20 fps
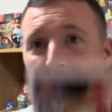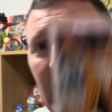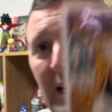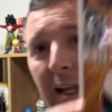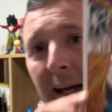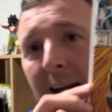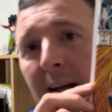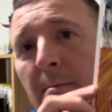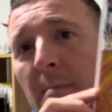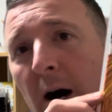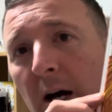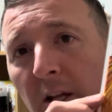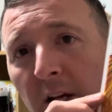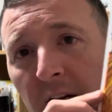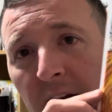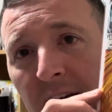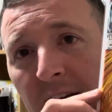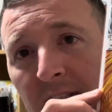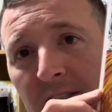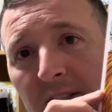Like, come on, look
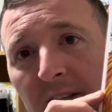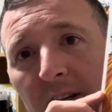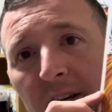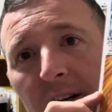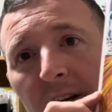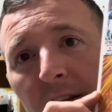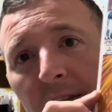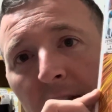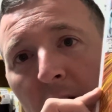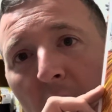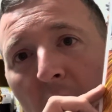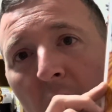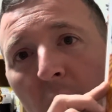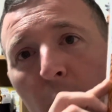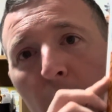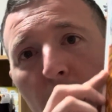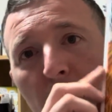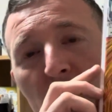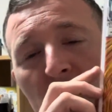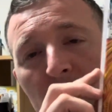at this. The
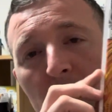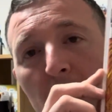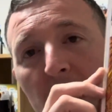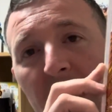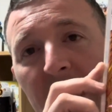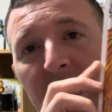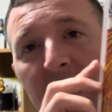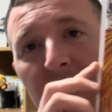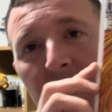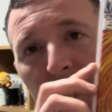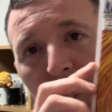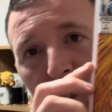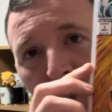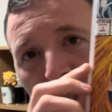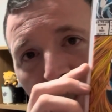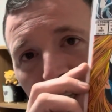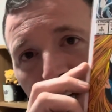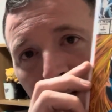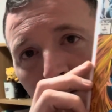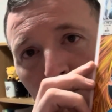artwork just means, like,
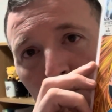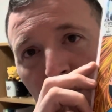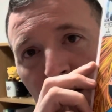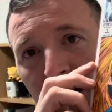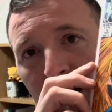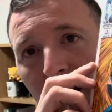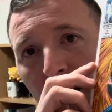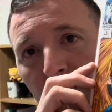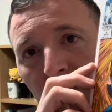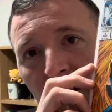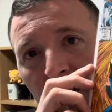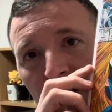she's getting beat up. You can